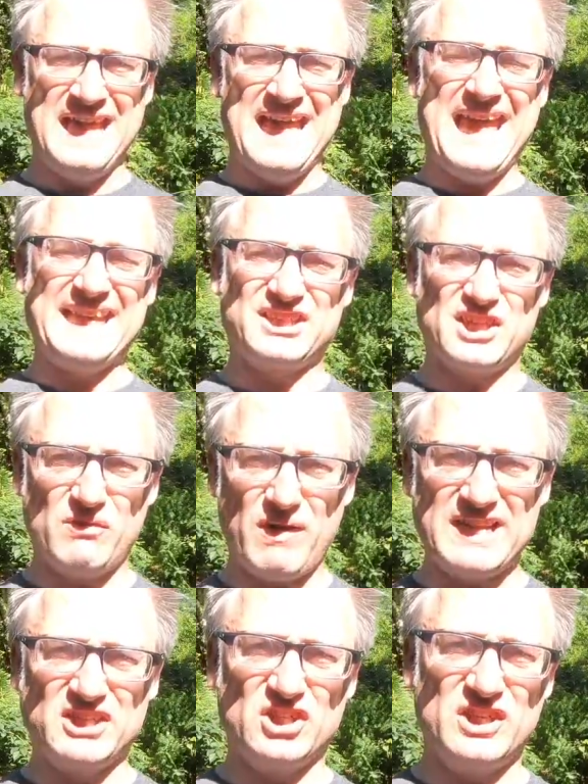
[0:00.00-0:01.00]

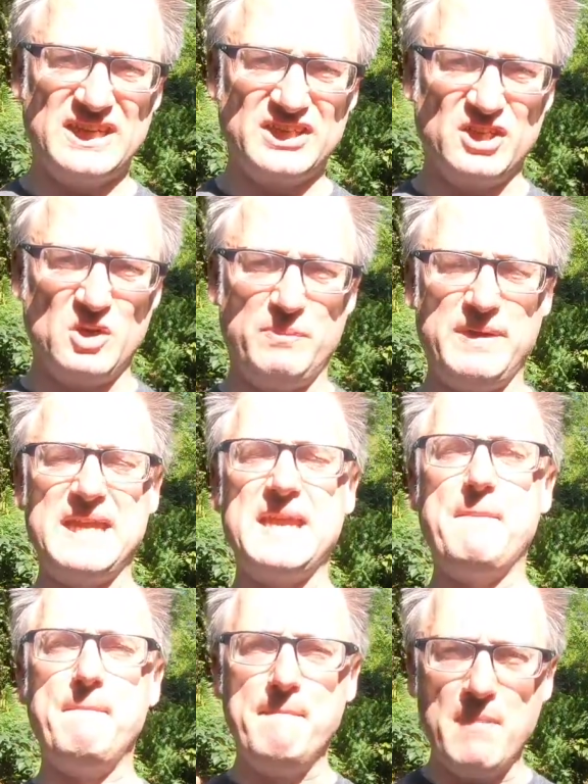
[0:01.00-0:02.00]
Acceleration is going to be
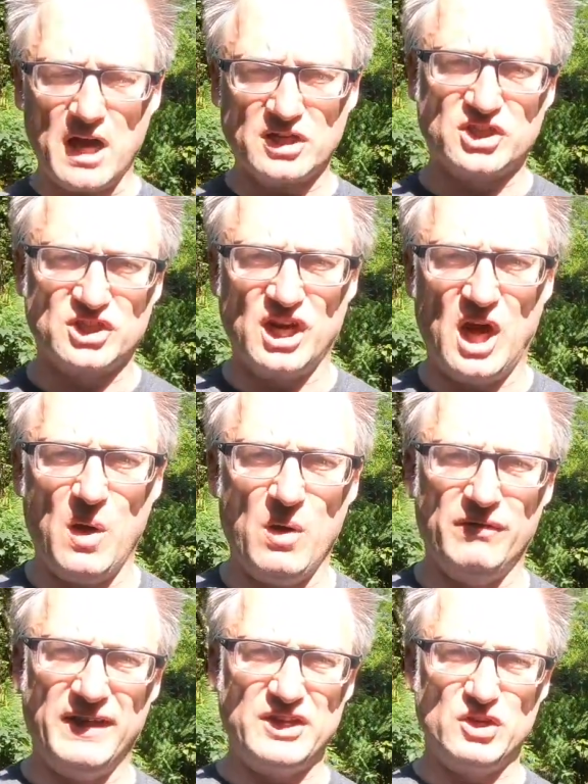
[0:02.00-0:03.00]
much slower
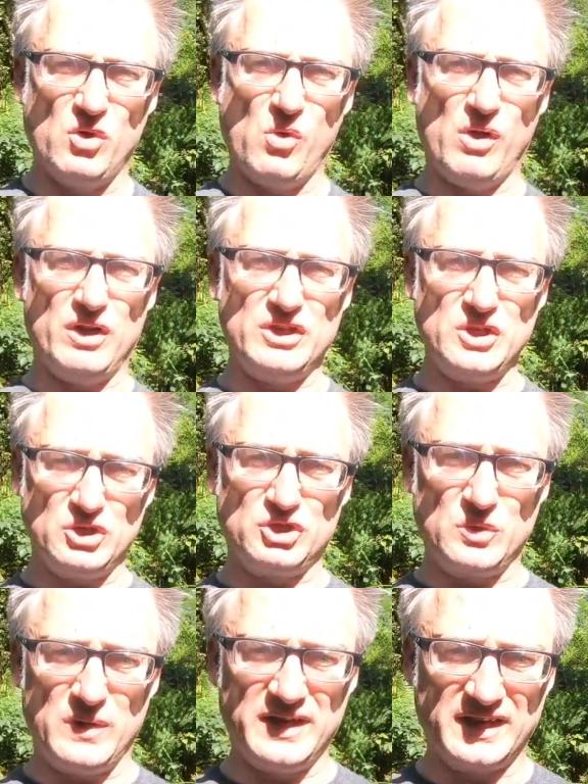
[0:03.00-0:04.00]
than you're used
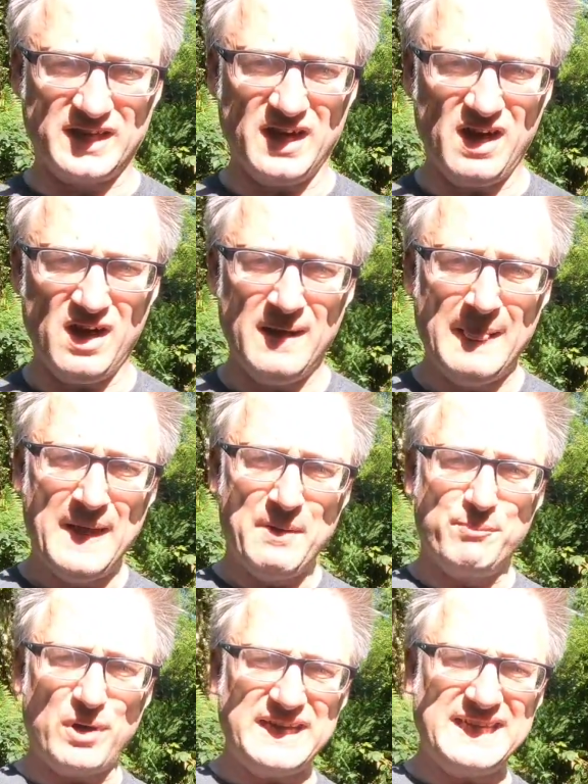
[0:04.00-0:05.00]
to in a car.
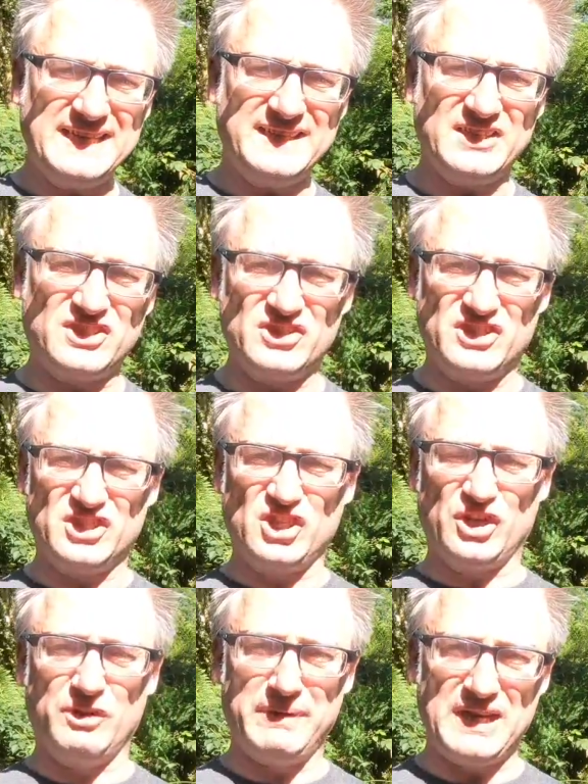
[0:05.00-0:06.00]
Braking distance is
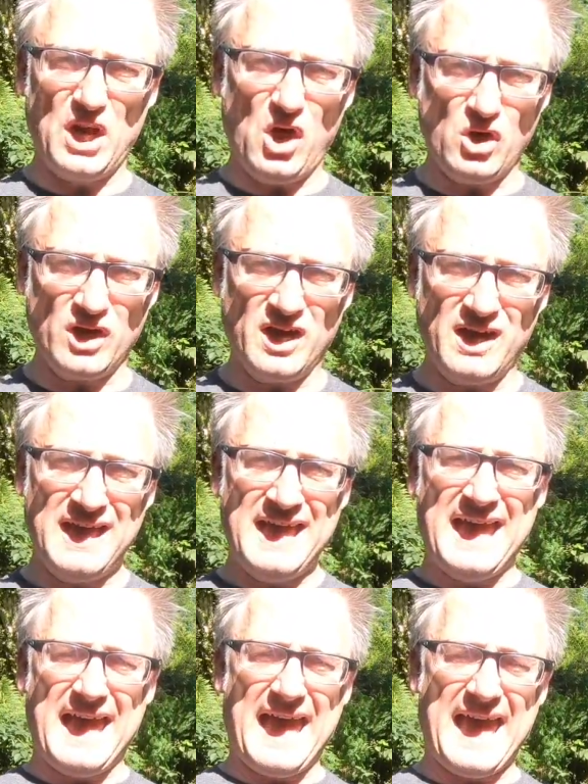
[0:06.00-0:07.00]
going to be longer,
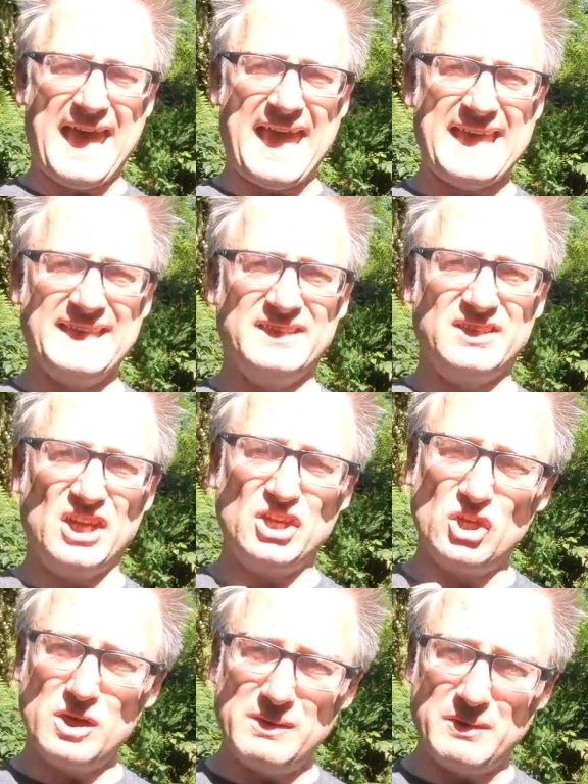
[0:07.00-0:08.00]
and you're
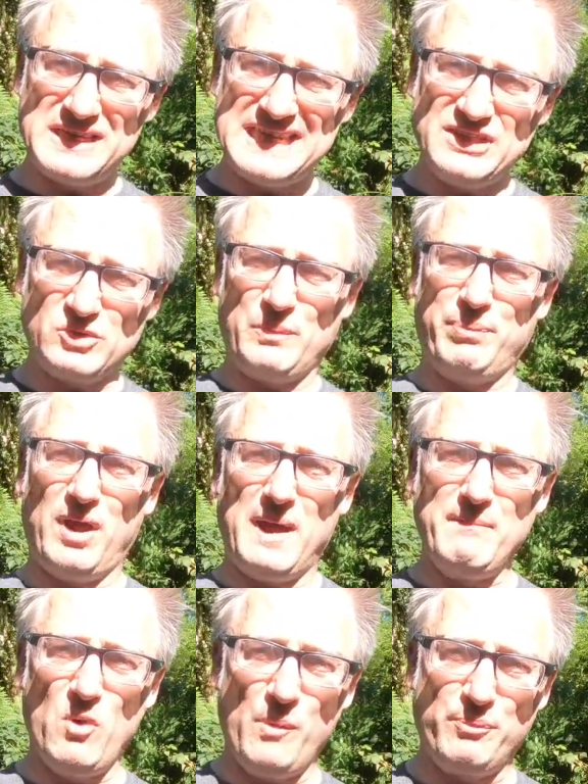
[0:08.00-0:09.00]
going to need to apply
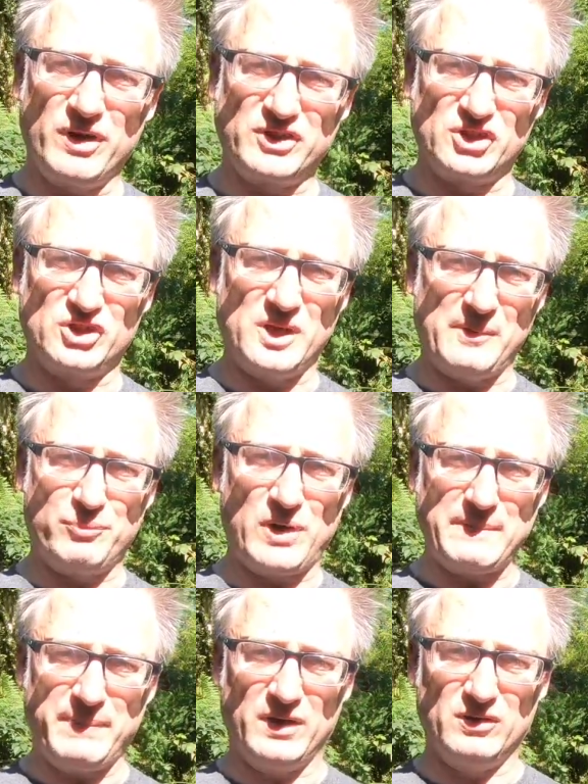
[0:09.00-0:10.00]
more pressure to that
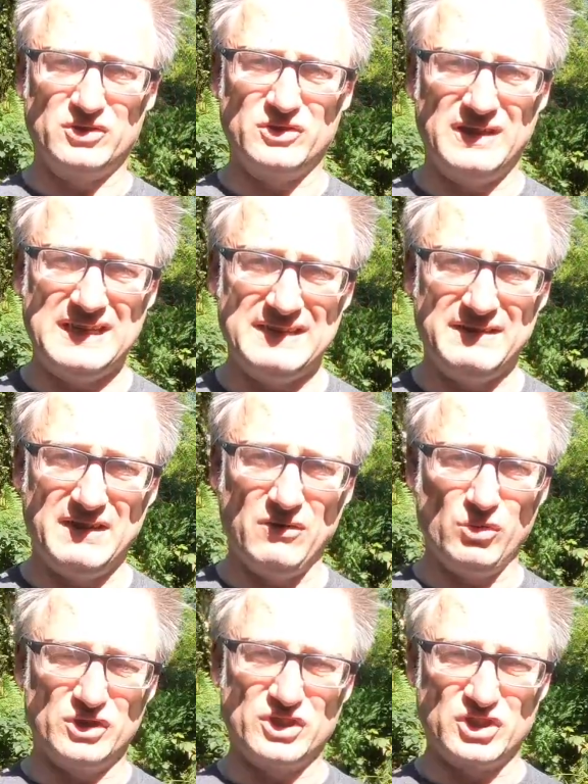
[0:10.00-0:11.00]
brake pedal in
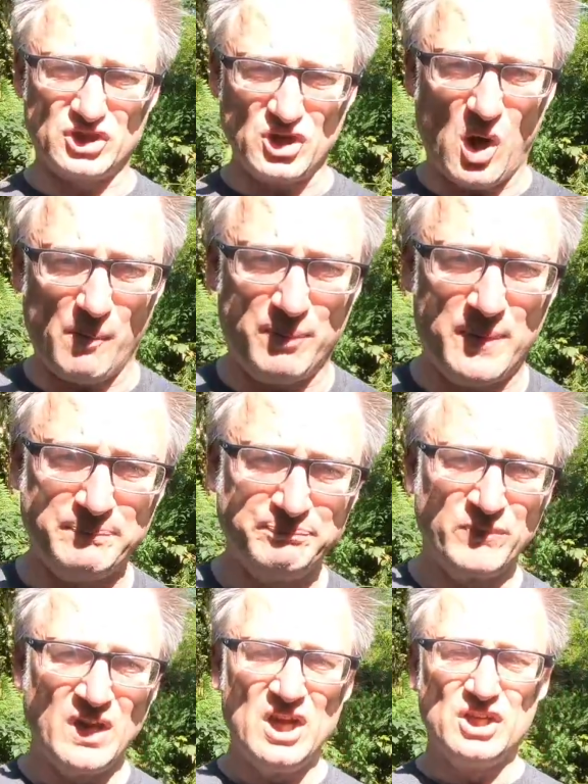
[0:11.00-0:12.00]
order to stop.
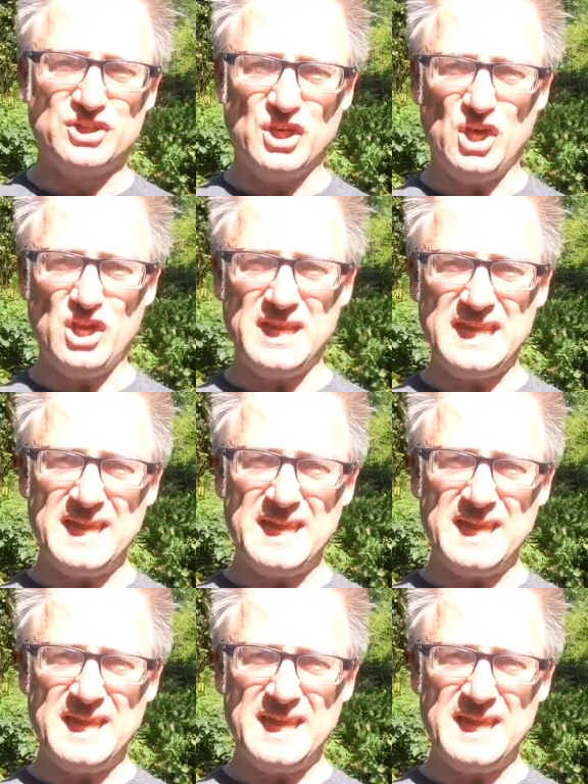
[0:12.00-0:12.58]
Turning,